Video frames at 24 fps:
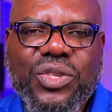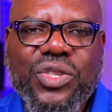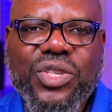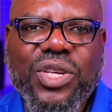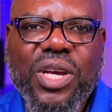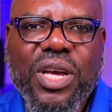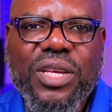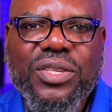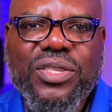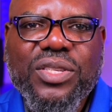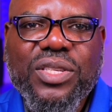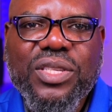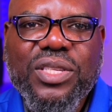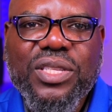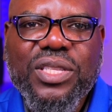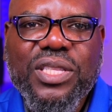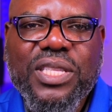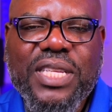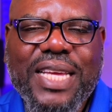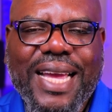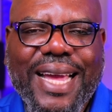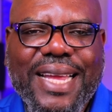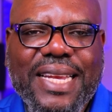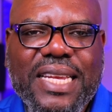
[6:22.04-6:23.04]

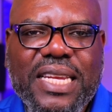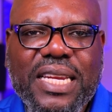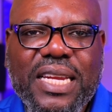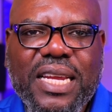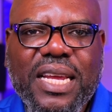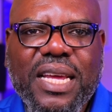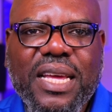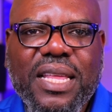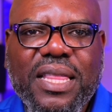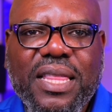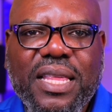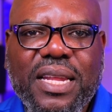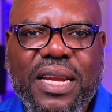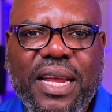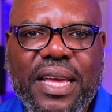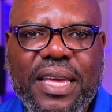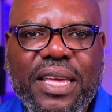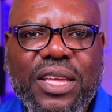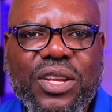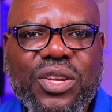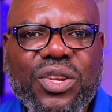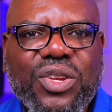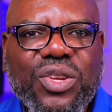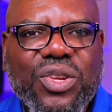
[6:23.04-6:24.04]
just the idea that
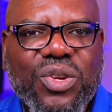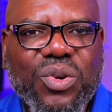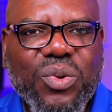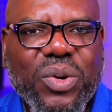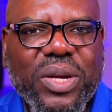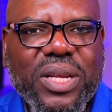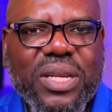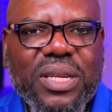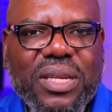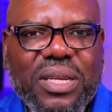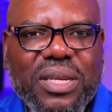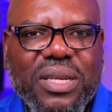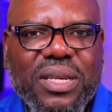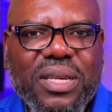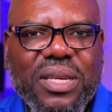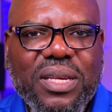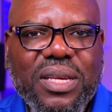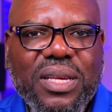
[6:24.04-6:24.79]
I can do it,